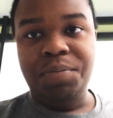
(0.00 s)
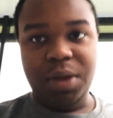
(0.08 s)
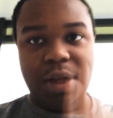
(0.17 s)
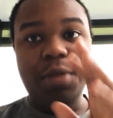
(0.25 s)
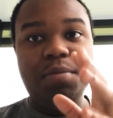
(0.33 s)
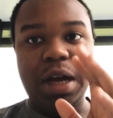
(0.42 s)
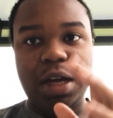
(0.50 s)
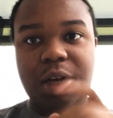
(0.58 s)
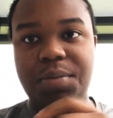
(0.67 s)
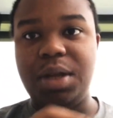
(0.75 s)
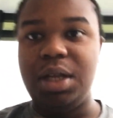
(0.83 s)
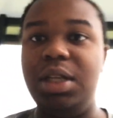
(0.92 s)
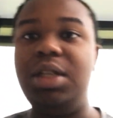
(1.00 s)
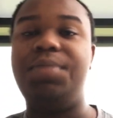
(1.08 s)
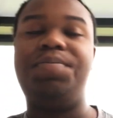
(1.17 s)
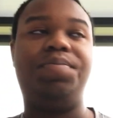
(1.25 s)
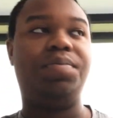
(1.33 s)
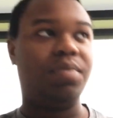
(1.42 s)
The other backup is
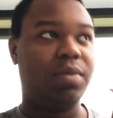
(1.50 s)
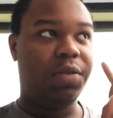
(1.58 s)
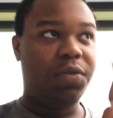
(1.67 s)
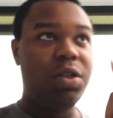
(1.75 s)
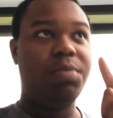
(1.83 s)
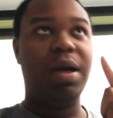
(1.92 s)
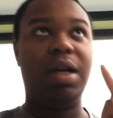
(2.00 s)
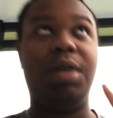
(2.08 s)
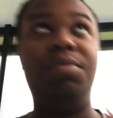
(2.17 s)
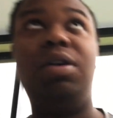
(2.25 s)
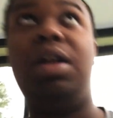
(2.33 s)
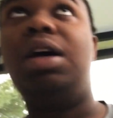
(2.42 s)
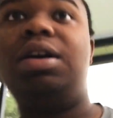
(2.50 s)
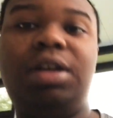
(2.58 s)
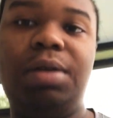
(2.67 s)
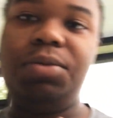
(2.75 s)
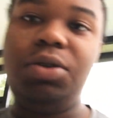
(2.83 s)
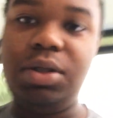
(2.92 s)
the first backup right now that
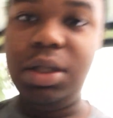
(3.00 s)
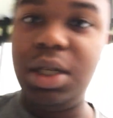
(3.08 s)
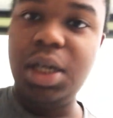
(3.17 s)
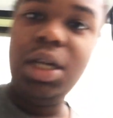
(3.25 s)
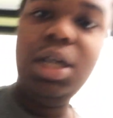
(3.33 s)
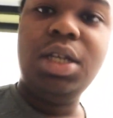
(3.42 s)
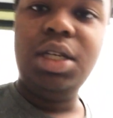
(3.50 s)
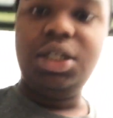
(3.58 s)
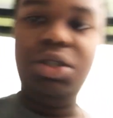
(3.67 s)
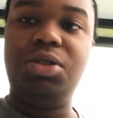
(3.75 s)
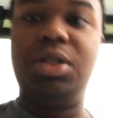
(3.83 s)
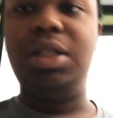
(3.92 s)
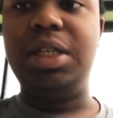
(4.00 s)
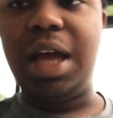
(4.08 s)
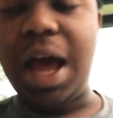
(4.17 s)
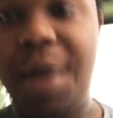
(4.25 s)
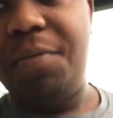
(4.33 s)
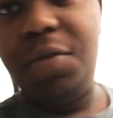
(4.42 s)
I'm using is using the
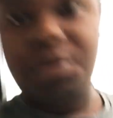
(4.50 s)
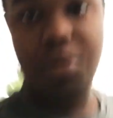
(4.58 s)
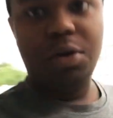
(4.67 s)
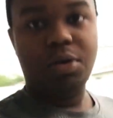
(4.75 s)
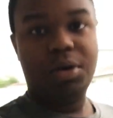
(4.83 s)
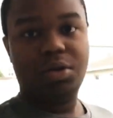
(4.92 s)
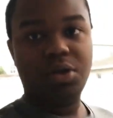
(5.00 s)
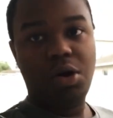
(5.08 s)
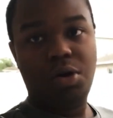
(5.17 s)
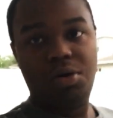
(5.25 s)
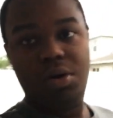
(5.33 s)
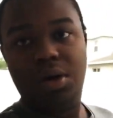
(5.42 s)
app Fomora Go,